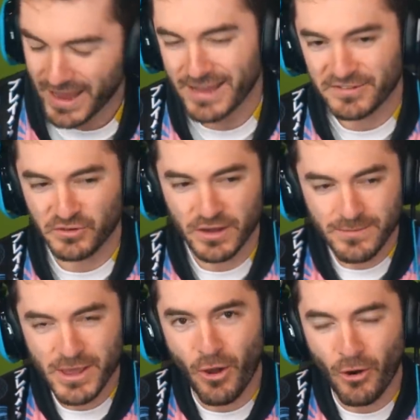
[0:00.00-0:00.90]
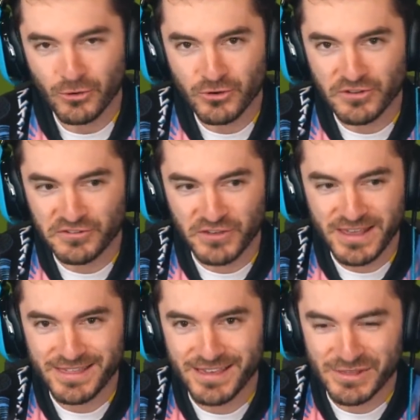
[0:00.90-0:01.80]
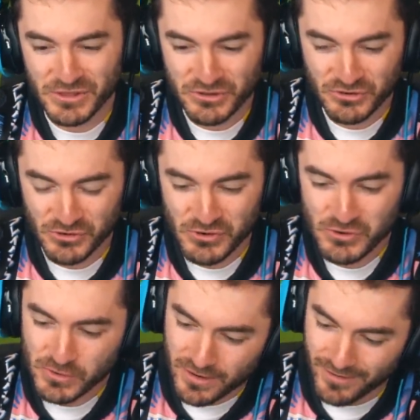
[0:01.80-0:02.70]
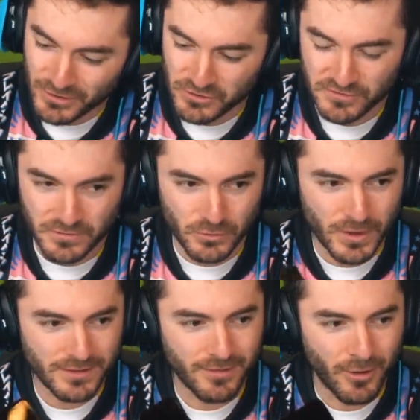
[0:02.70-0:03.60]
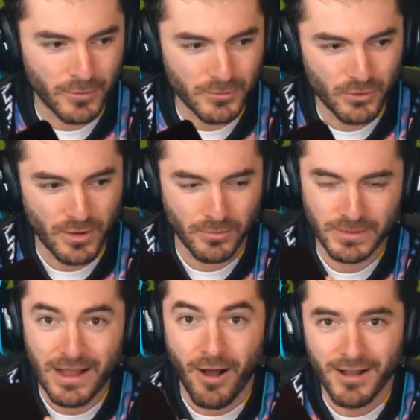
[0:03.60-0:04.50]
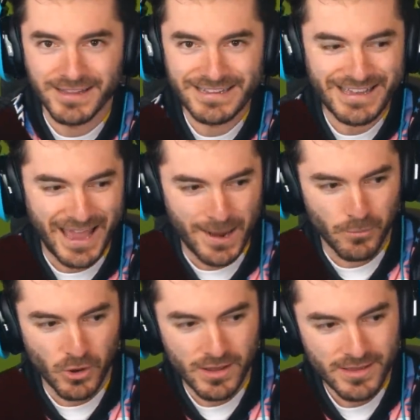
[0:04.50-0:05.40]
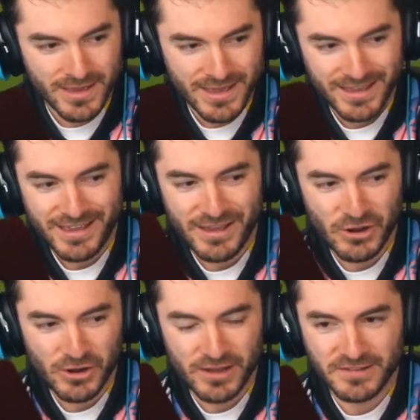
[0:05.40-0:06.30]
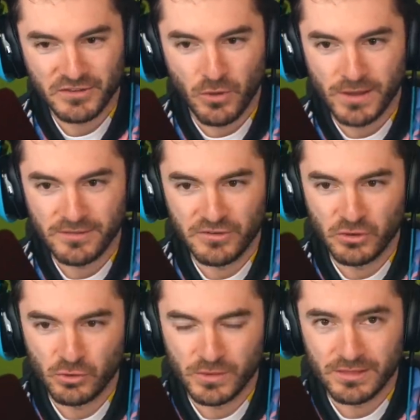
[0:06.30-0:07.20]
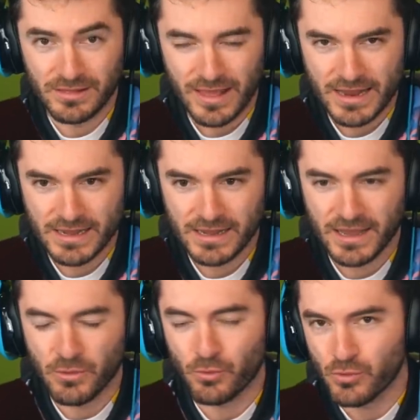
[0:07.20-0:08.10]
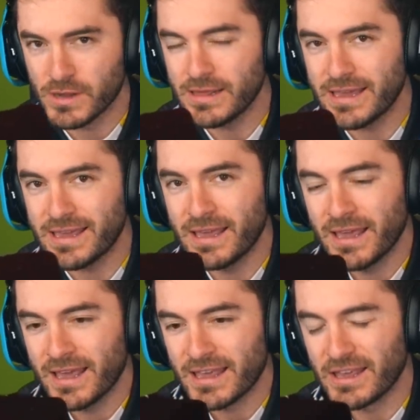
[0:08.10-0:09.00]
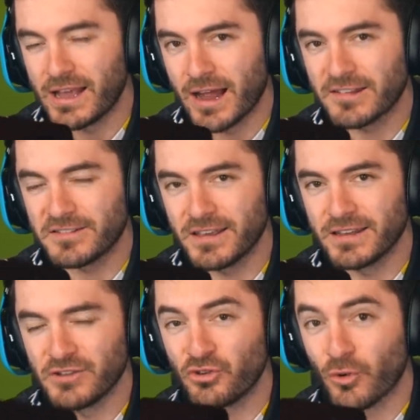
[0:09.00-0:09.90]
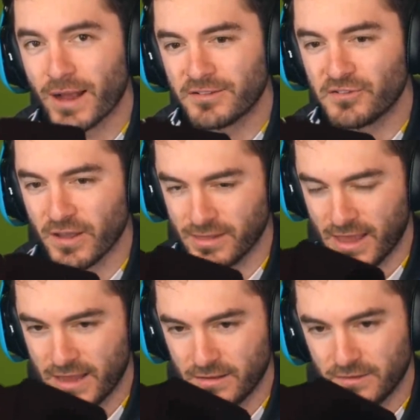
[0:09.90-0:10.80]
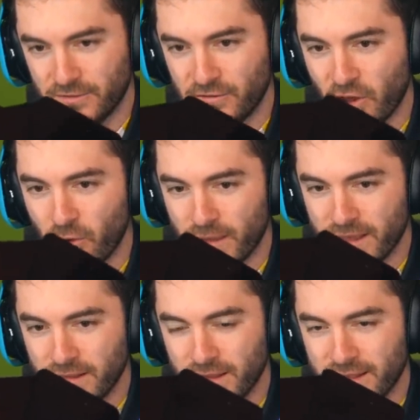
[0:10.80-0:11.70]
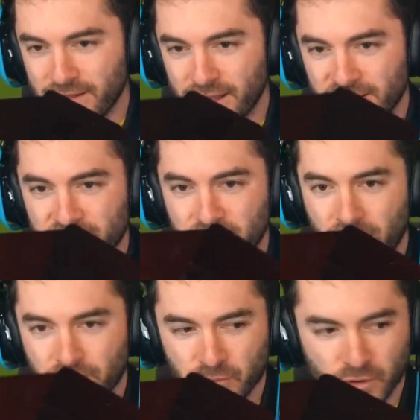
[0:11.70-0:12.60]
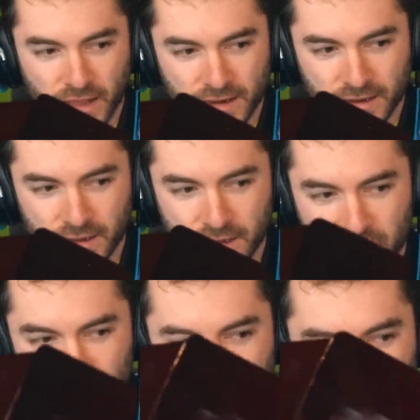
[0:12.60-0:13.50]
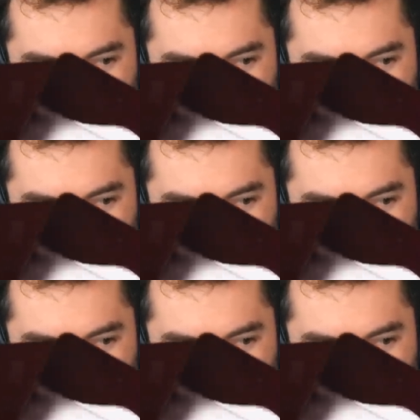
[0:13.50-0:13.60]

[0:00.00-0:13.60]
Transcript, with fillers: It's gonna be harder to see the true colors of the red carbon probably on camera here. It's going to, with the lighting, it really, you gotta see it in direct sunlight. So in less than optimal lighting conditions,